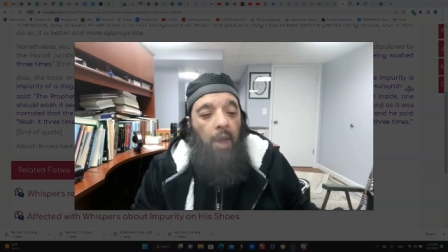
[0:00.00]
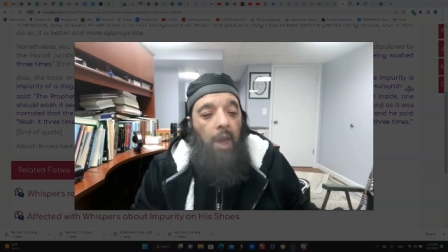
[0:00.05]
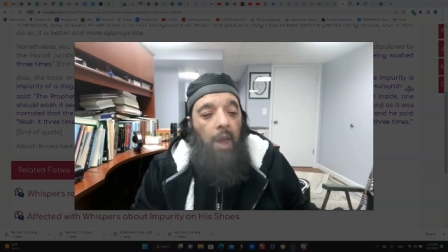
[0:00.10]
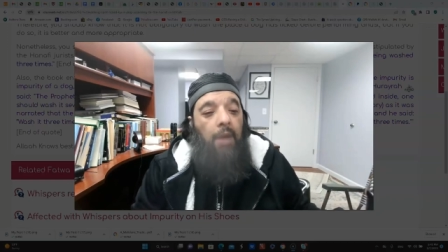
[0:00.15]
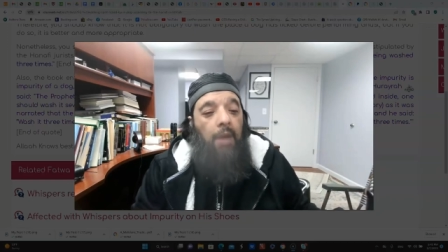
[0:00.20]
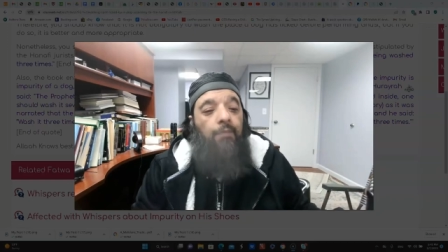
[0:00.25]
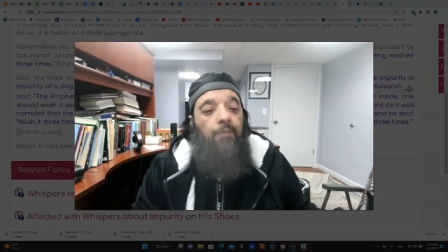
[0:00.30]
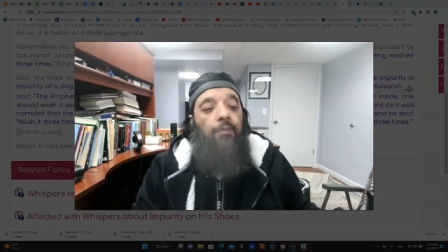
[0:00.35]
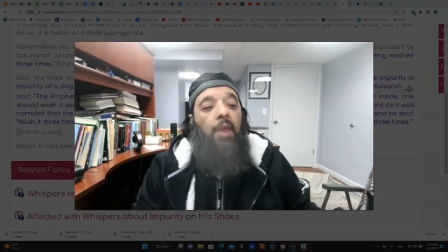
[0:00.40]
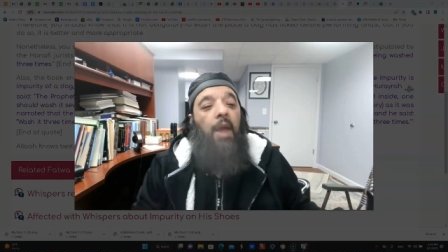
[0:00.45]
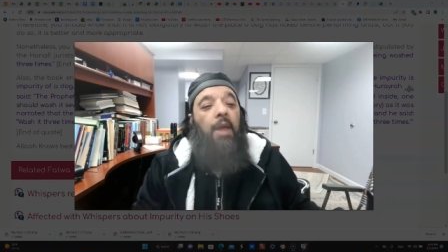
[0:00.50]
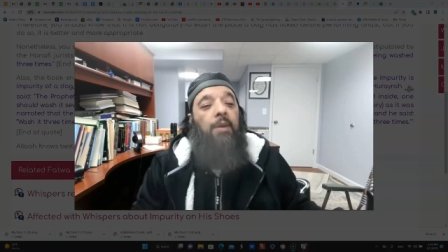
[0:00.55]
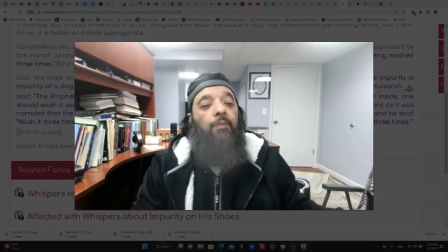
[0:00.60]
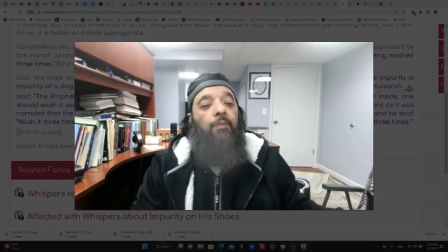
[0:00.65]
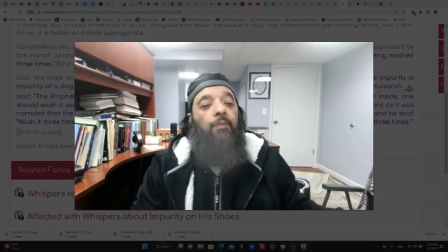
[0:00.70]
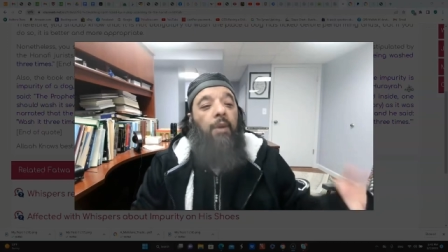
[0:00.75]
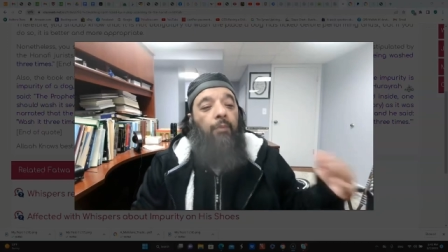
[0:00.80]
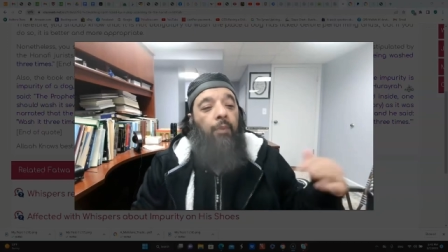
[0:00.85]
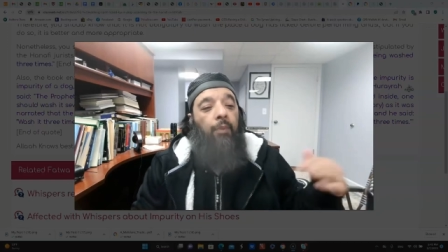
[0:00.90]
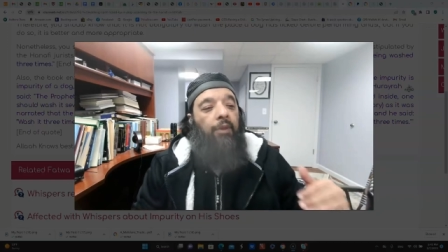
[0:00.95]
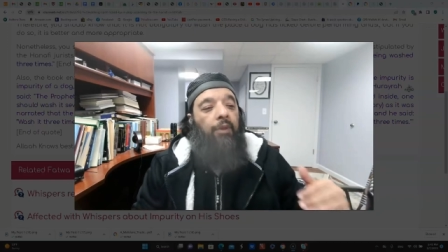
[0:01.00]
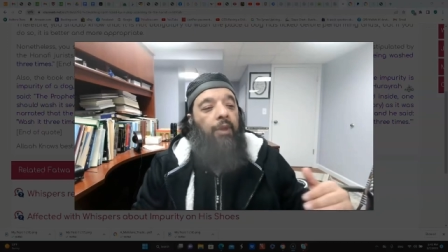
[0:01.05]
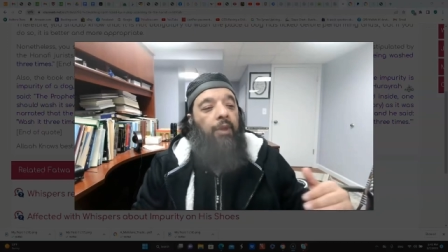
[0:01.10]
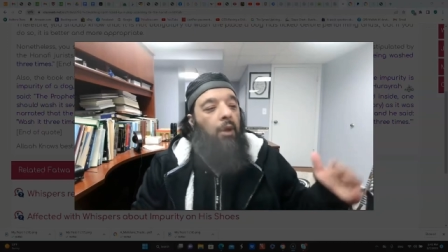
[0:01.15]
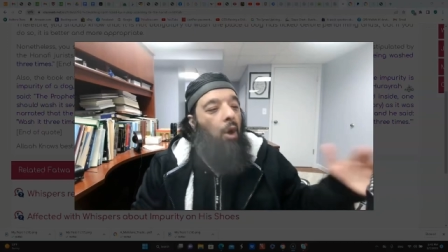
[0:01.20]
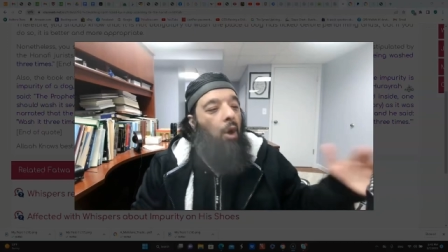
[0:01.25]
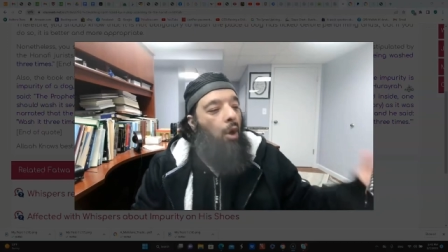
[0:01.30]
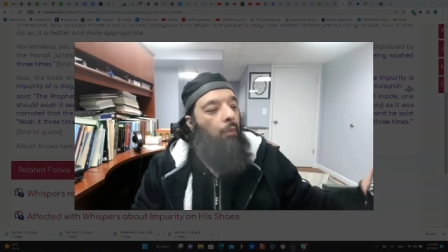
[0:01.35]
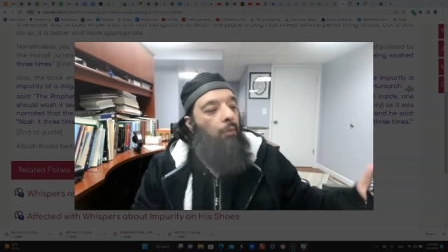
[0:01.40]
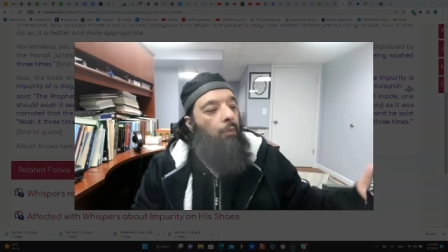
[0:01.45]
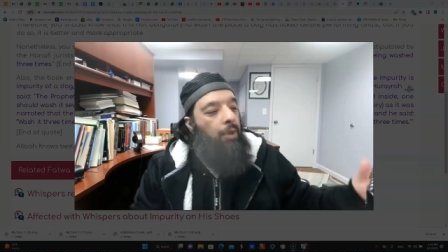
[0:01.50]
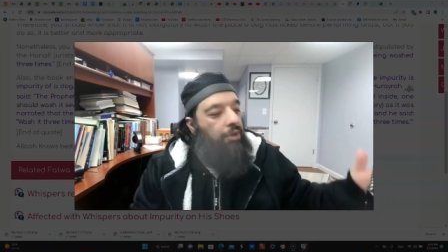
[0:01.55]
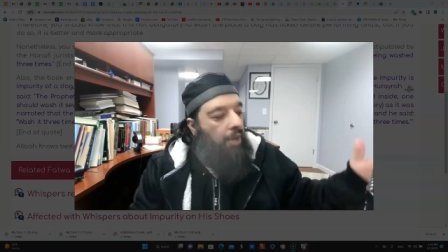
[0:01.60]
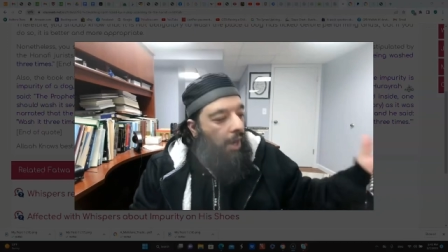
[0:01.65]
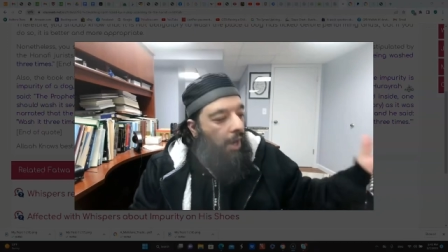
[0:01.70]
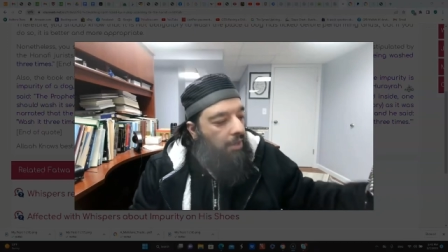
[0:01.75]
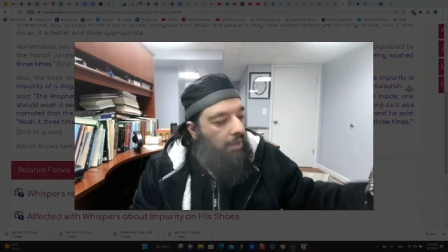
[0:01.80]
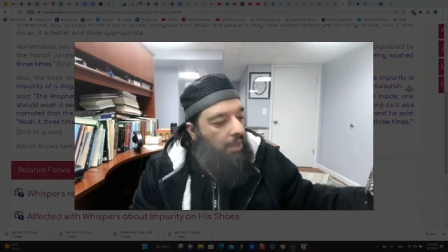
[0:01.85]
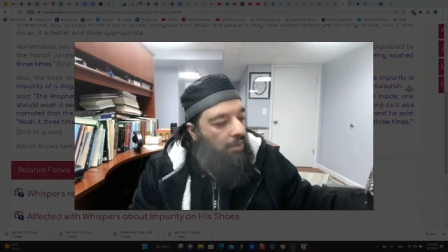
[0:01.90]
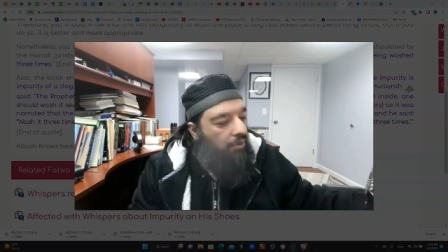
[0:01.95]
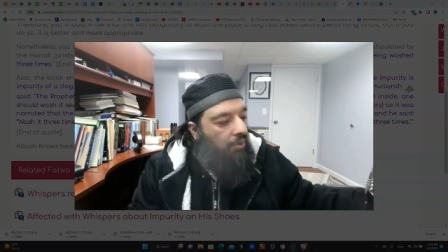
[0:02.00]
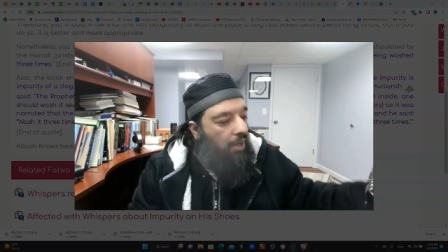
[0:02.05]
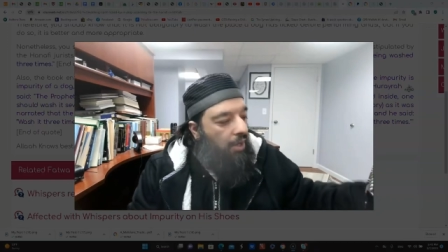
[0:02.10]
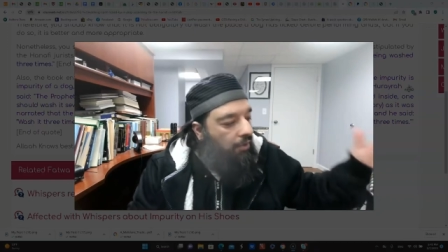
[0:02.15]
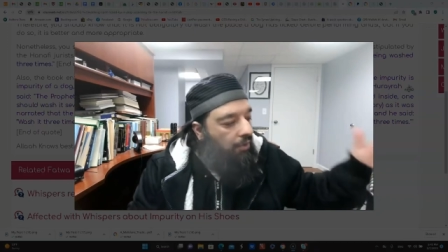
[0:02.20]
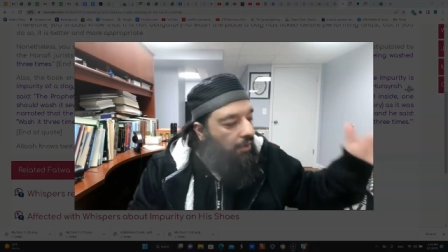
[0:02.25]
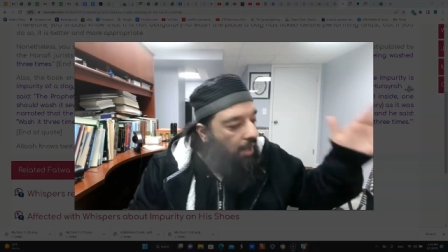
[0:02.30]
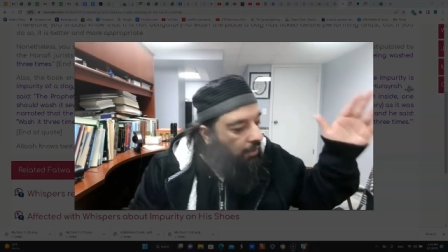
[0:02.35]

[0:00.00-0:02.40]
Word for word: And then people think, oh, but the hadith says